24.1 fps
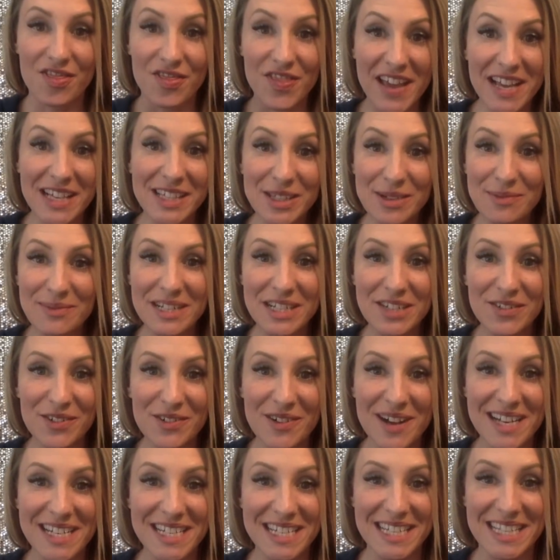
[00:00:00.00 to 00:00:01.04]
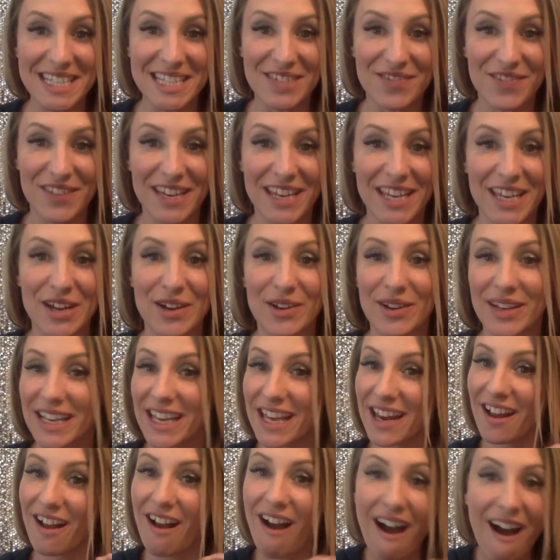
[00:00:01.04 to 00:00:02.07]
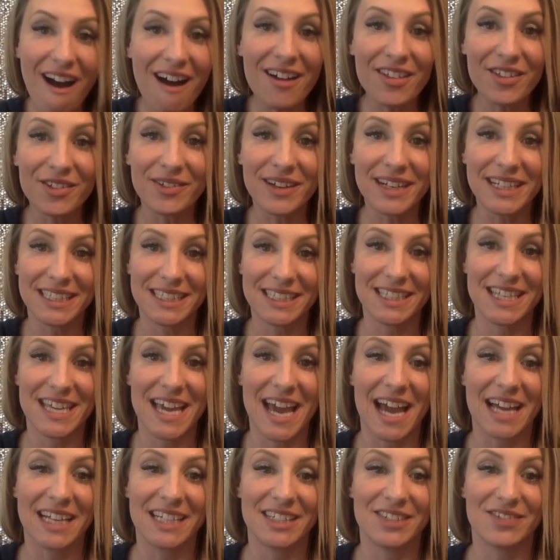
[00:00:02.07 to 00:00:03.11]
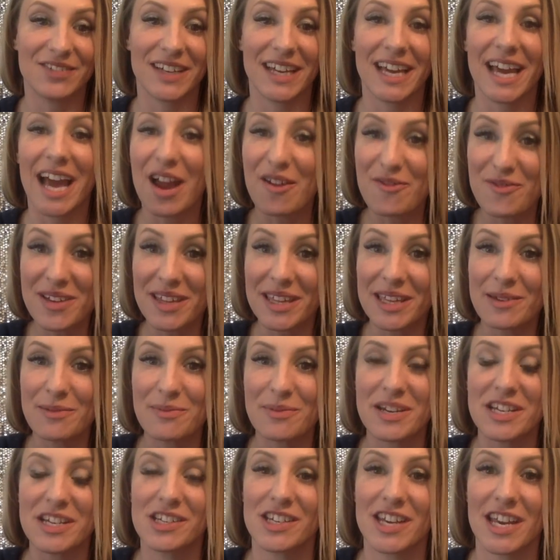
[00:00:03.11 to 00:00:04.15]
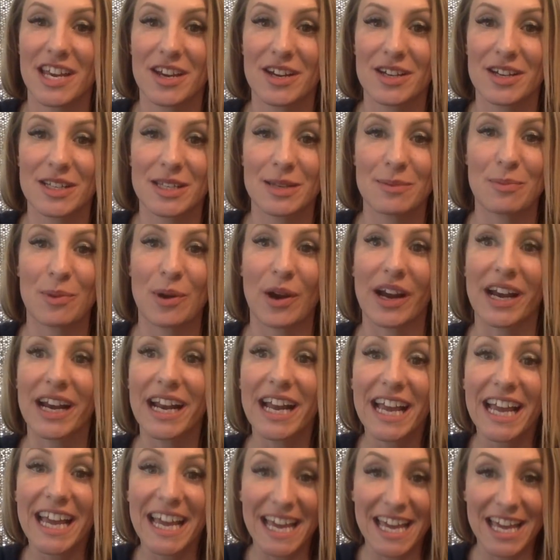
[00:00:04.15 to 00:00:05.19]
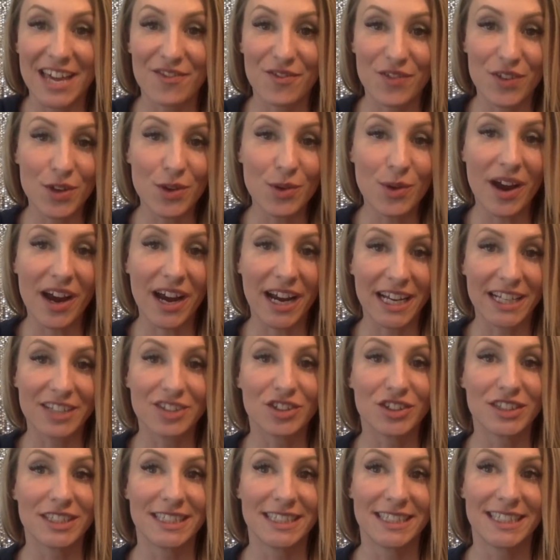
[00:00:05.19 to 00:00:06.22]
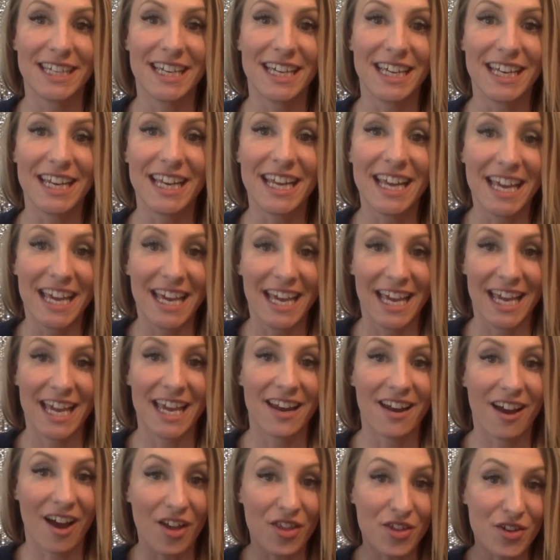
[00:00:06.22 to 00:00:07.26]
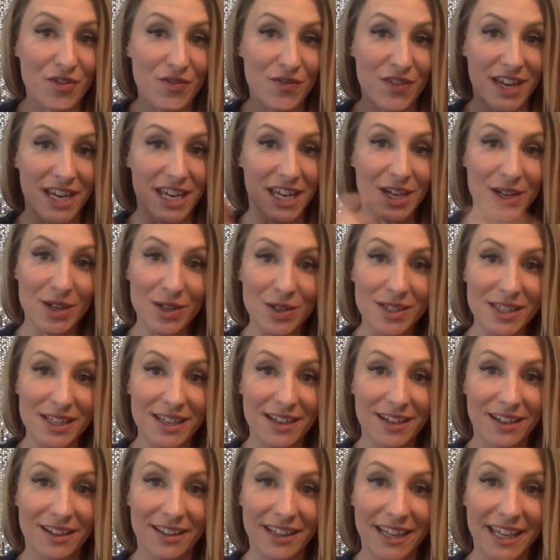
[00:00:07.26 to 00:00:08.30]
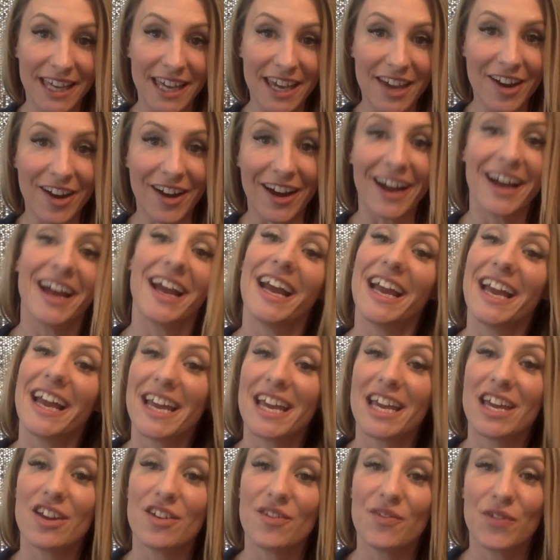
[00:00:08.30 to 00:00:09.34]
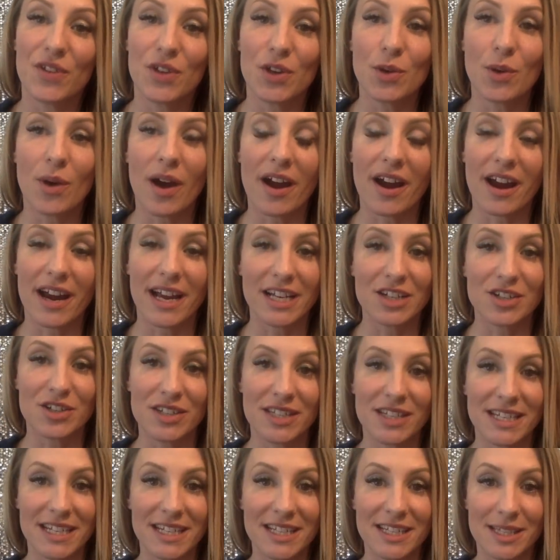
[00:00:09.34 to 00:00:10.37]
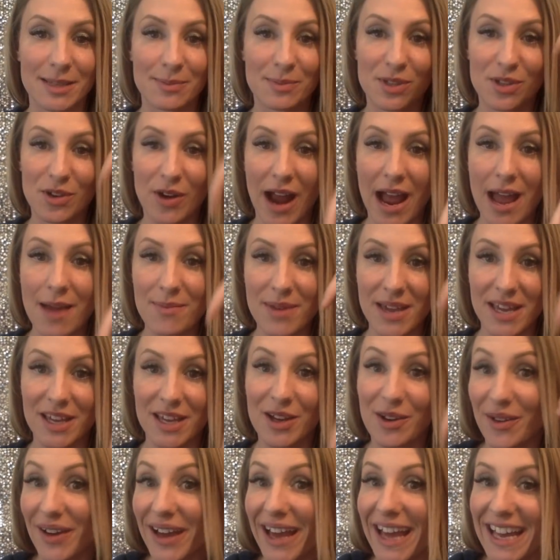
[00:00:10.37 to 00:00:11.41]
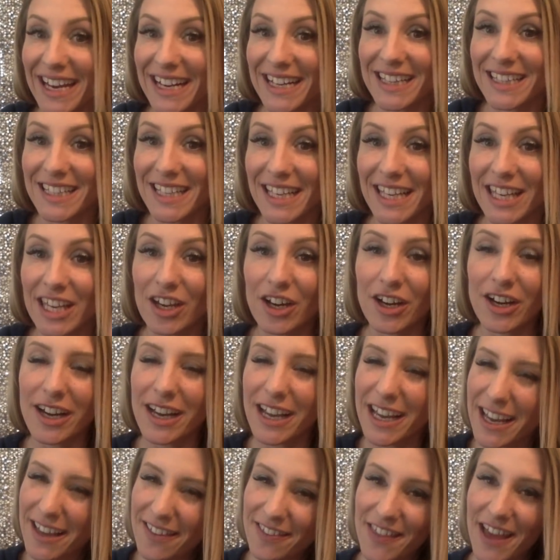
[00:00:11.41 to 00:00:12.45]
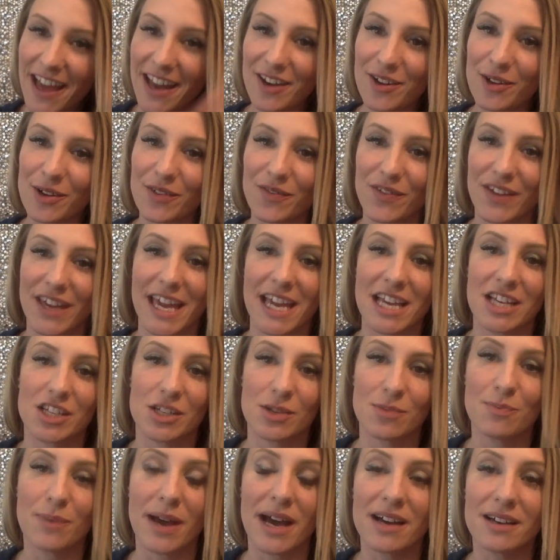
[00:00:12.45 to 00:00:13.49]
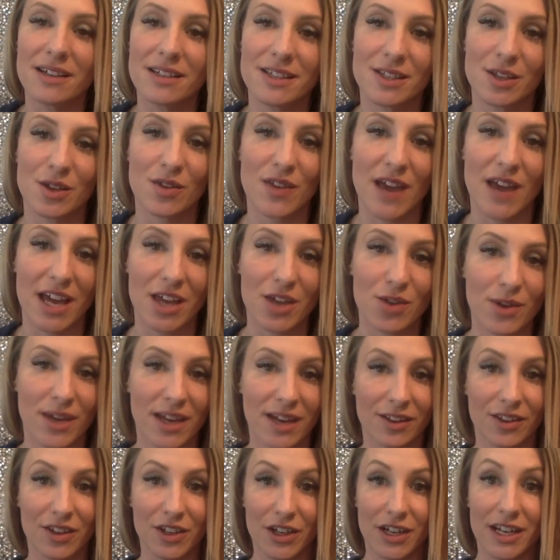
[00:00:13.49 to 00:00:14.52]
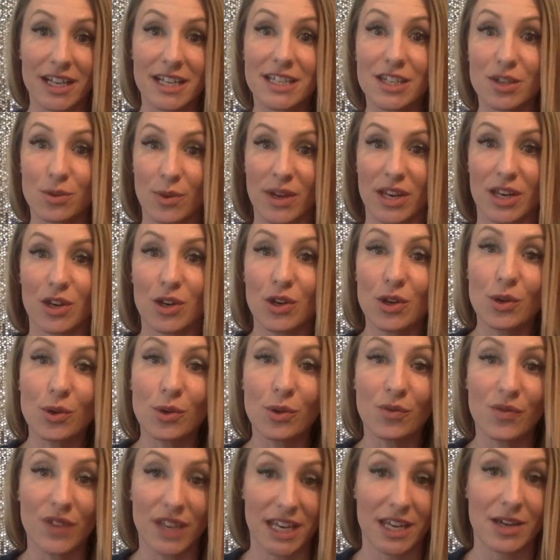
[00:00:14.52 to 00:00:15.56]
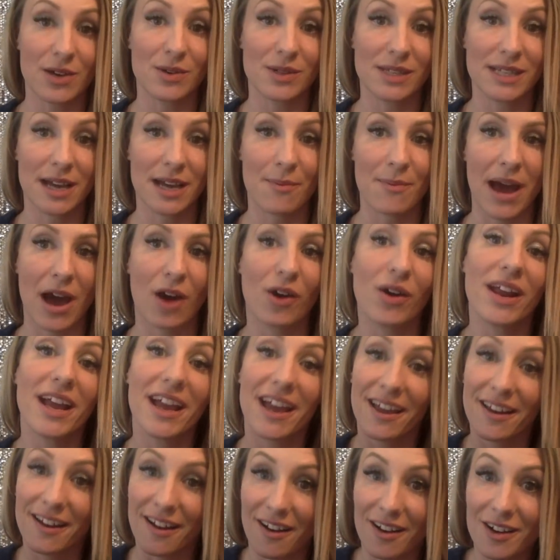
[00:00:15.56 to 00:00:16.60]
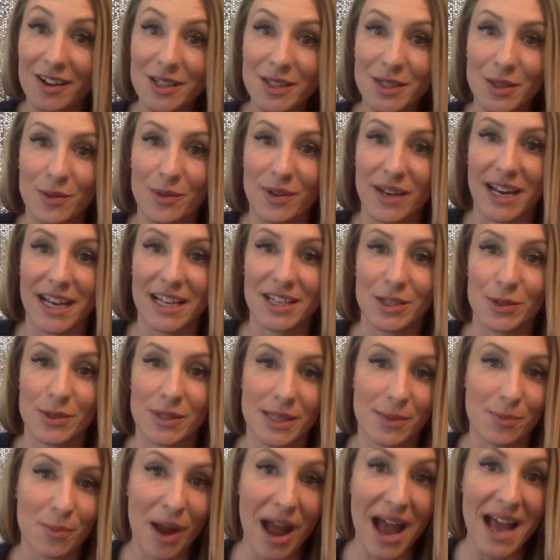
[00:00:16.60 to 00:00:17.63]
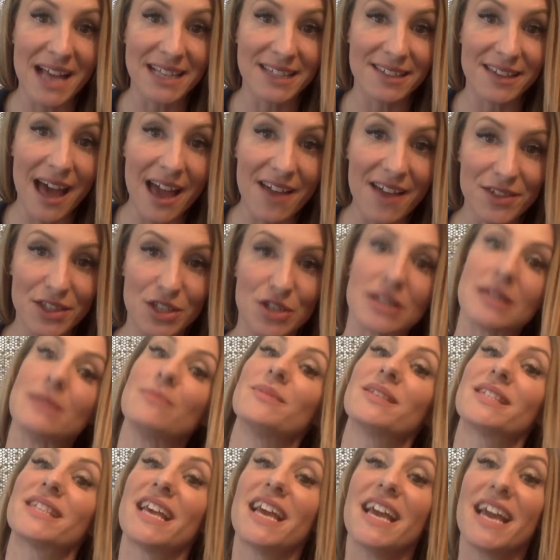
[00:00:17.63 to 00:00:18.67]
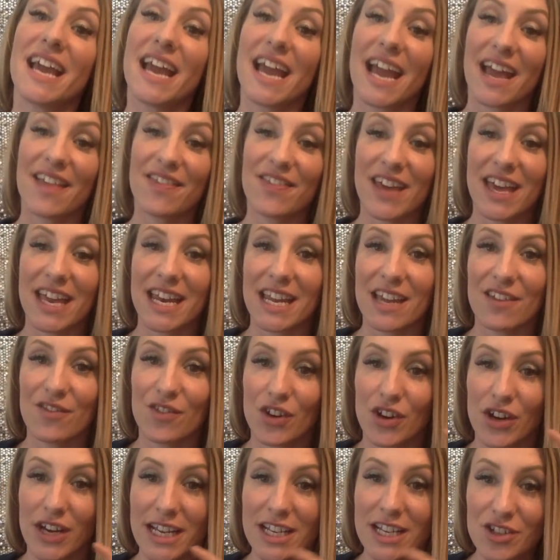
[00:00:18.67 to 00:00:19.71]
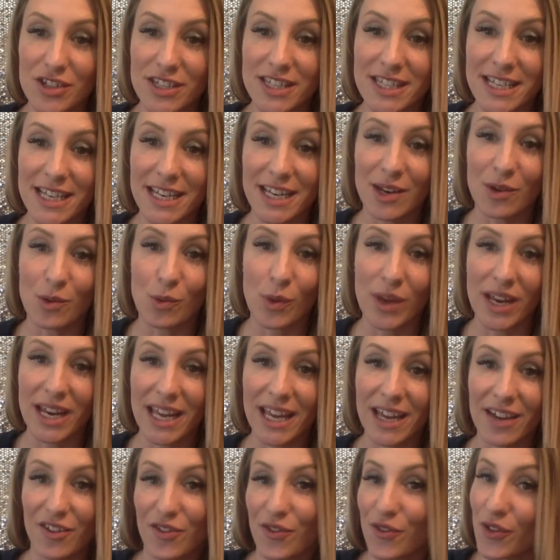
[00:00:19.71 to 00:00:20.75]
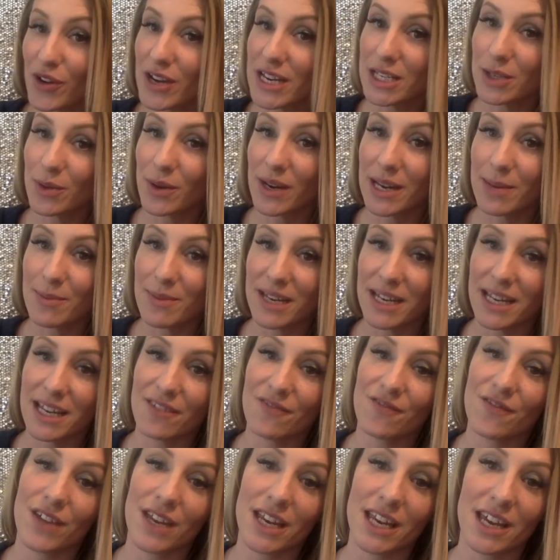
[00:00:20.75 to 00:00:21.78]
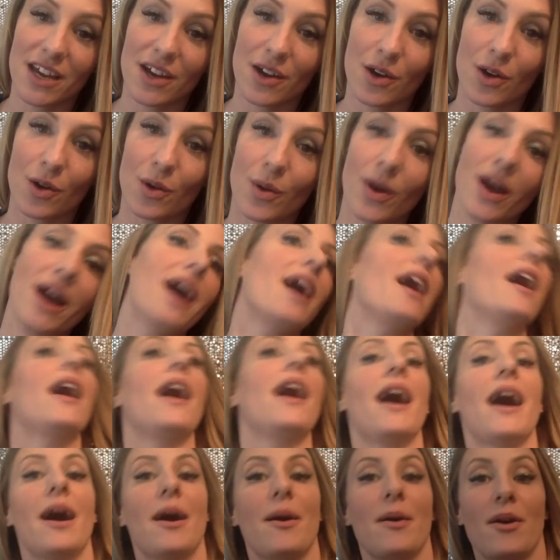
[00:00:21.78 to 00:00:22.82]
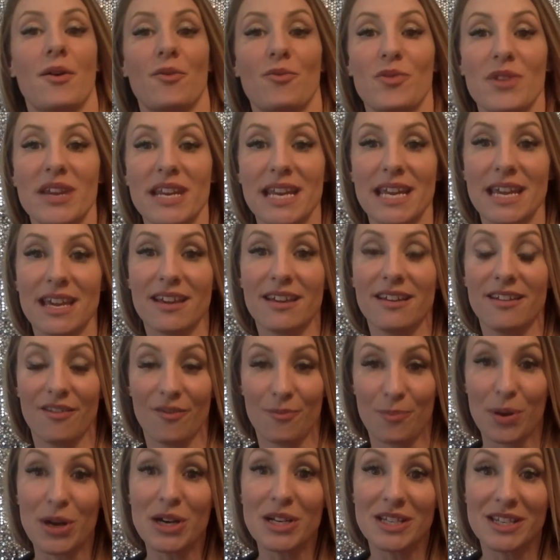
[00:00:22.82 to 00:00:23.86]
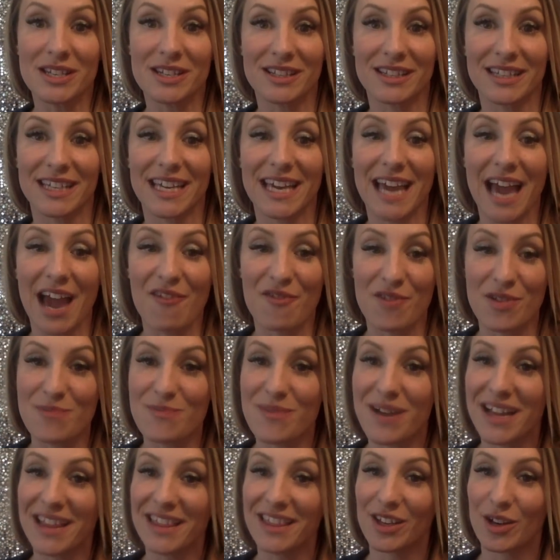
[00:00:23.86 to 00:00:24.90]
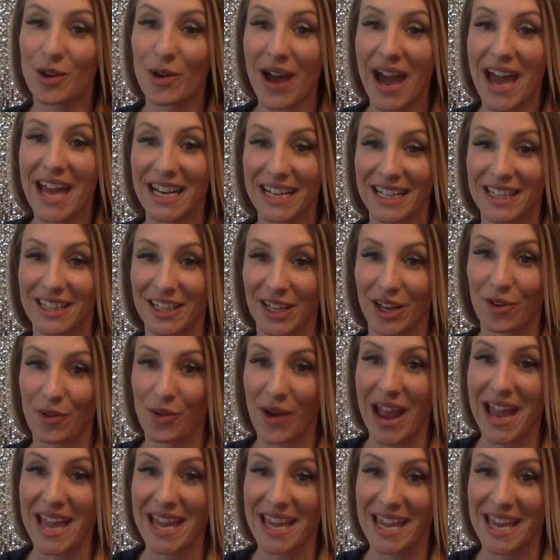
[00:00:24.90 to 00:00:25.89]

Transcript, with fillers: Thanks so much for watching this video and getting all the way to the end of it. I really appreciate your support. If you are interested in other videos, click here. If you are interested in subscribing, go ahead and click here. Hit that notification bell so that you get alerted to when new videos come out and also when I do surprise live streams. And then if you're interested in winning a free 20-minute video uh, reading personally every month, go ahead and click right